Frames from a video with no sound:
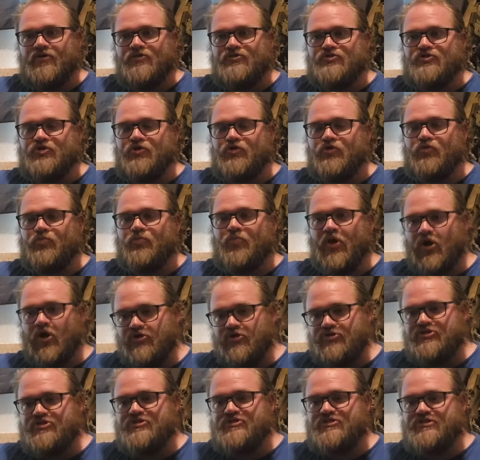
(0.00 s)
to
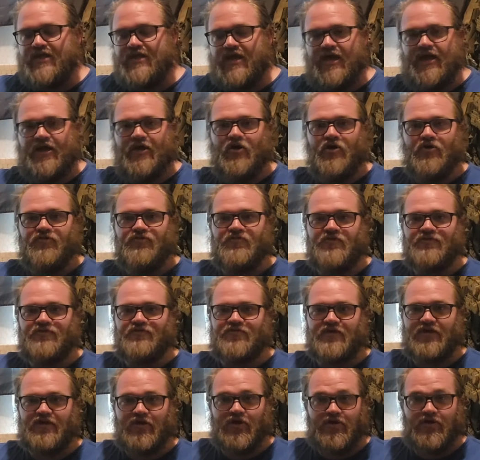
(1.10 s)
purchase an
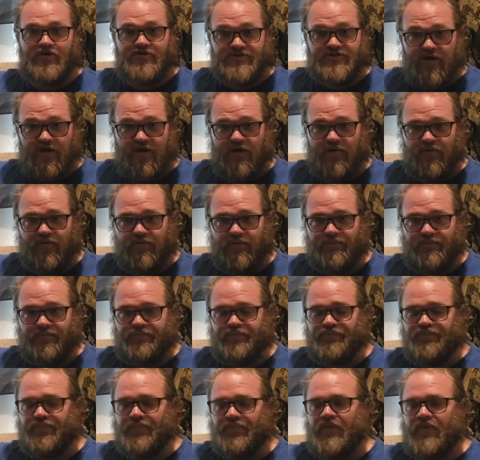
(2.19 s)
AR-15 on his own.
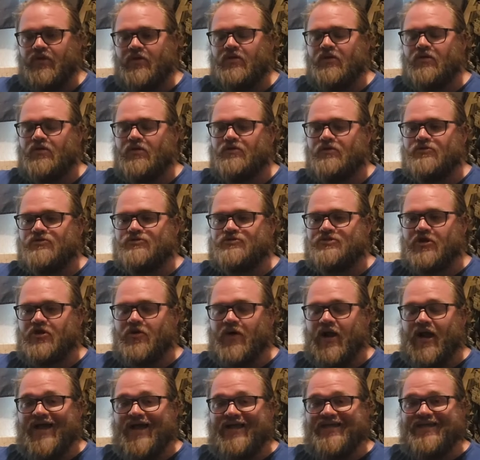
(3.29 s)
So
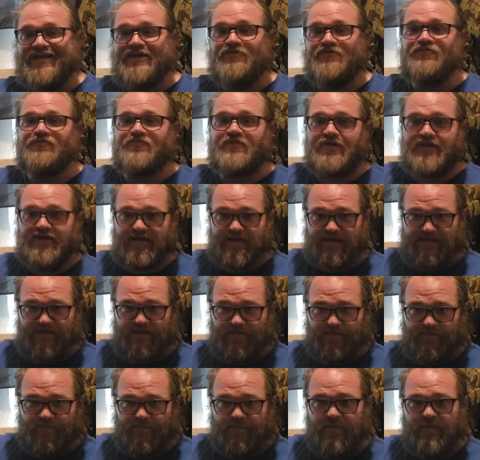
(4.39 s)
I gifted
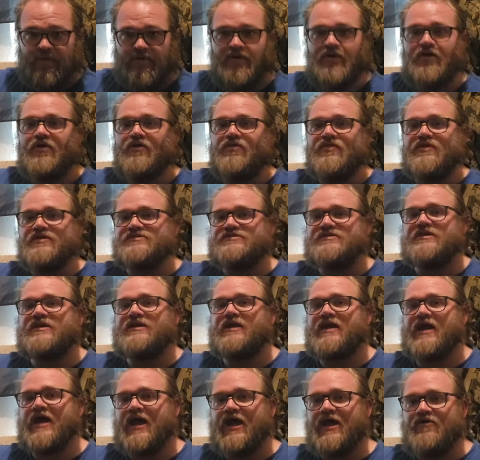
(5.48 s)
him the
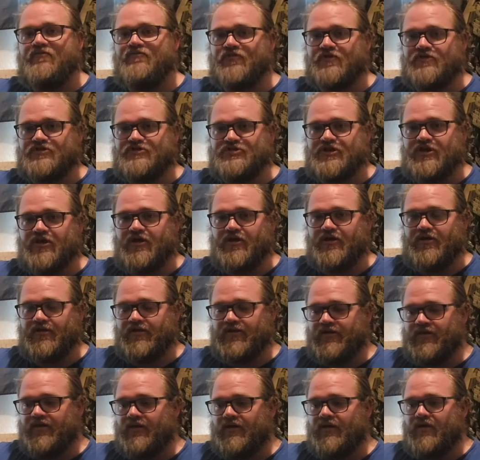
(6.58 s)
10.5 inch gun
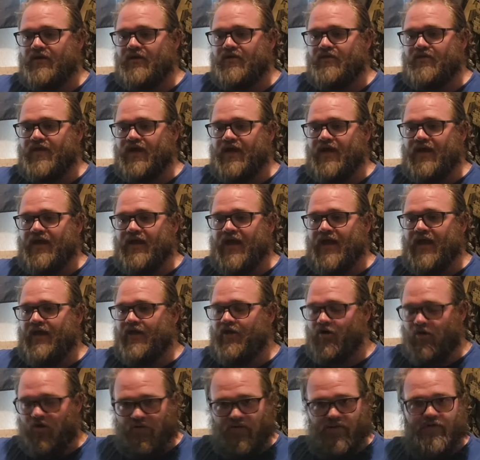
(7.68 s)
that had
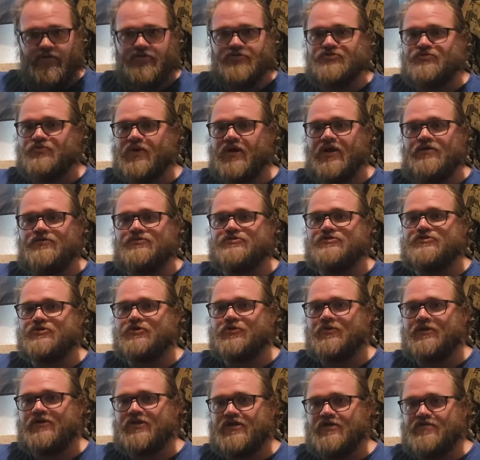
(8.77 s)
all those rounds through
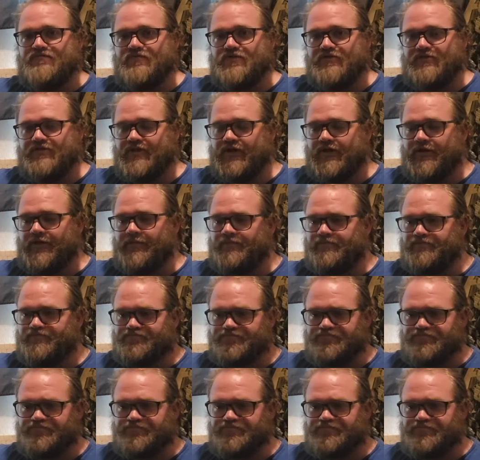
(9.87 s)
it and everything